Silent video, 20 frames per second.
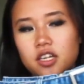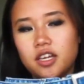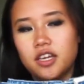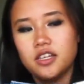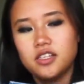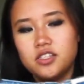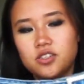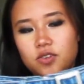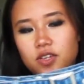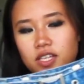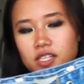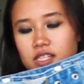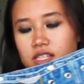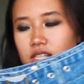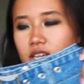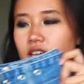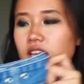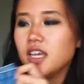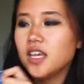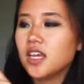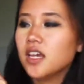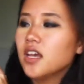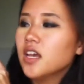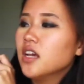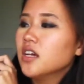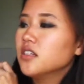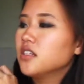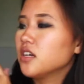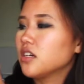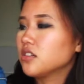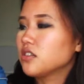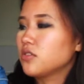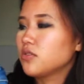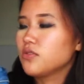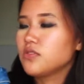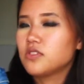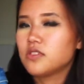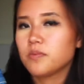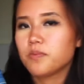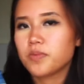As you can see, there are two
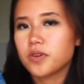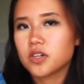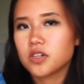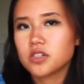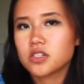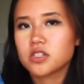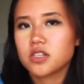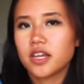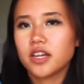zippers